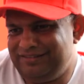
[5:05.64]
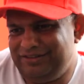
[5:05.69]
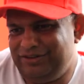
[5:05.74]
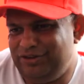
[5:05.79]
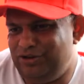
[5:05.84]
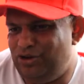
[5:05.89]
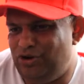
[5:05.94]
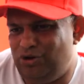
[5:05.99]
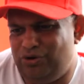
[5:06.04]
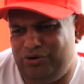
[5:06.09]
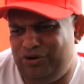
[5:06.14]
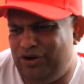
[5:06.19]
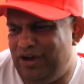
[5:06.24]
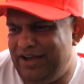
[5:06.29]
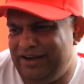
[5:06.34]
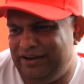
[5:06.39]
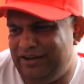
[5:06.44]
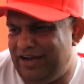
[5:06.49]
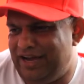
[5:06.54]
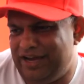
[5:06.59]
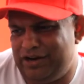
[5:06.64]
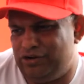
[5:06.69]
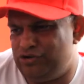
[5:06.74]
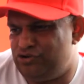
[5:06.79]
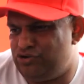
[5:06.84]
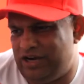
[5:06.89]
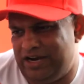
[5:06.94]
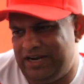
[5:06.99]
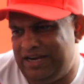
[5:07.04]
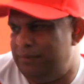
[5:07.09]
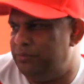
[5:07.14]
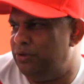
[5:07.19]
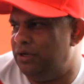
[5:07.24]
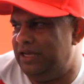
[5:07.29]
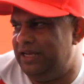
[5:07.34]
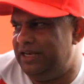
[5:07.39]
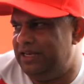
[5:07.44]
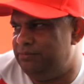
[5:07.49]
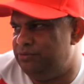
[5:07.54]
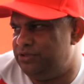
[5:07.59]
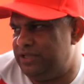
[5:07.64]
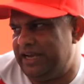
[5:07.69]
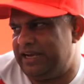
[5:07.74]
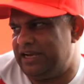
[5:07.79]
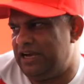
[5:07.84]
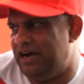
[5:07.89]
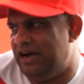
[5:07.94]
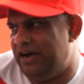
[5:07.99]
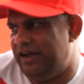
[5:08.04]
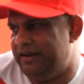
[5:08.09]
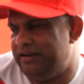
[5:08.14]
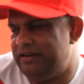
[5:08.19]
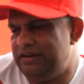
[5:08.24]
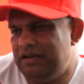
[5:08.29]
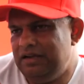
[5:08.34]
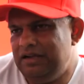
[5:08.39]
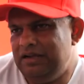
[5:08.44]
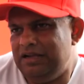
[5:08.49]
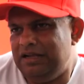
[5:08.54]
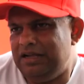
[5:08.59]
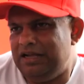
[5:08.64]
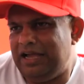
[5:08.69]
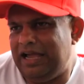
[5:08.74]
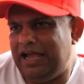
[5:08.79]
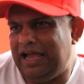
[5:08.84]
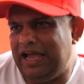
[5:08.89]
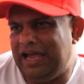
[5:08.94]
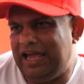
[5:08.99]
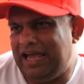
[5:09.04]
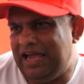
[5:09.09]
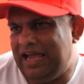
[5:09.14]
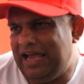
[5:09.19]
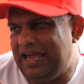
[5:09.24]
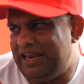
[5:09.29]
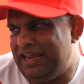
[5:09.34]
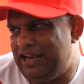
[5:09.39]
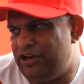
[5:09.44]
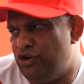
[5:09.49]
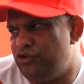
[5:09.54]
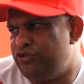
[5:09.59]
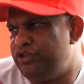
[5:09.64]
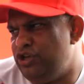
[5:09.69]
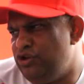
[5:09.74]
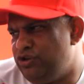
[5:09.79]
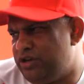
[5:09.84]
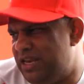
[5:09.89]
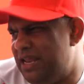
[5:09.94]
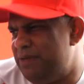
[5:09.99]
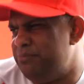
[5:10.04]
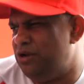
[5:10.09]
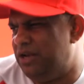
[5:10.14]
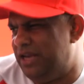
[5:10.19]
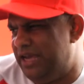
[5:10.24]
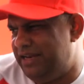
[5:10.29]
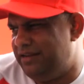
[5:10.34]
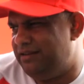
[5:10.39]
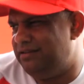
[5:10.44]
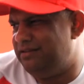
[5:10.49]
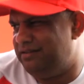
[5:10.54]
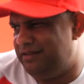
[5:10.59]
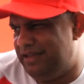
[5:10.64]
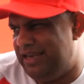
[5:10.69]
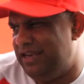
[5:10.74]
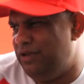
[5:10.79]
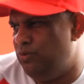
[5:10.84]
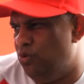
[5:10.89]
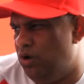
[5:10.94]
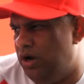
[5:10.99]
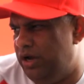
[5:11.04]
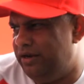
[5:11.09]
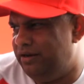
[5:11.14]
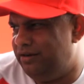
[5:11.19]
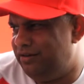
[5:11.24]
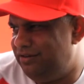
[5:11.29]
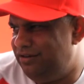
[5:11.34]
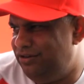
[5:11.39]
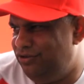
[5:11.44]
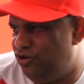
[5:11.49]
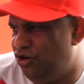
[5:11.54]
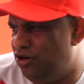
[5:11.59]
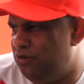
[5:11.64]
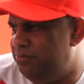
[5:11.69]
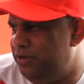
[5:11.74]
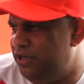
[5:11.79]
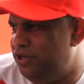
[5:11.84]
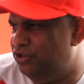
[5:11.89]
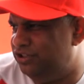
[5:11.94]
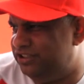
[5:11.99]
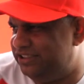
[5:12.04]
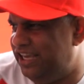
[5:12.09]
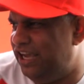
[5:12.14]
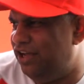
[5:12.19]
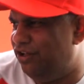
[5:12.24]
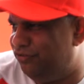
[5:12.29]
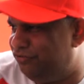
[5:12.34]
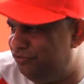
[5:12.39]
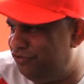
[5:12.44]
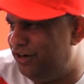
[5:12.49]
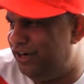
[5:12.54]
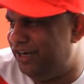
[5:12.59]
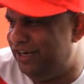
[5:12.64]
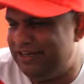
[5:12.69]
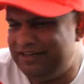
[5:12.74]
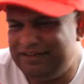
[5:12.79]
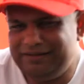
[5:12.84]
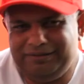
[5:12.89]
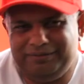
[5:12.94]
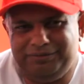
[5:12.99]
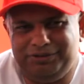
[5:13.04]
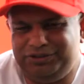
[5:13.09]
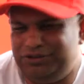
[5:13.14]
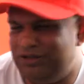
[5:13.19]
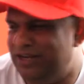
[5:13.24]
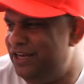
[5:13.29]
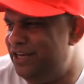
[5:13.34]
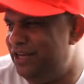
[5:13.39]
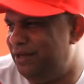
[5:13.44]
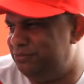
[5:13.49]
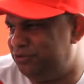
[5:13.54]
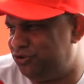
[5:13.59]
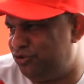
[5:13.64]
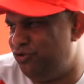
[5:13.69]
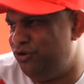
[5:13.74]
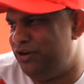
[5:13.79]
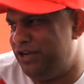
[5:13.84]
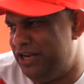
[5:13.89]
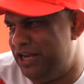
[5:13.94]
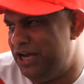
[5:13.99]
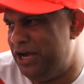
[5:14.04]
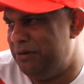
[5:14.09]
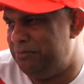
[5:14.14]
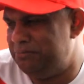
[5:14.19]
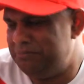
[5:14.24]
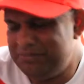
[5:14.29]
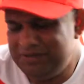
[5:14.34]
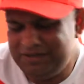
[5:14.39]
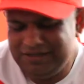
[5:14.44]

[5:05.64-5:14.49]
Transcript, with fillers: you know, no, I don't, I don't try and emulate him because I can't and I don't think you can emulate anyone. You got to be yourself, right? Because you'll end up screwing it up.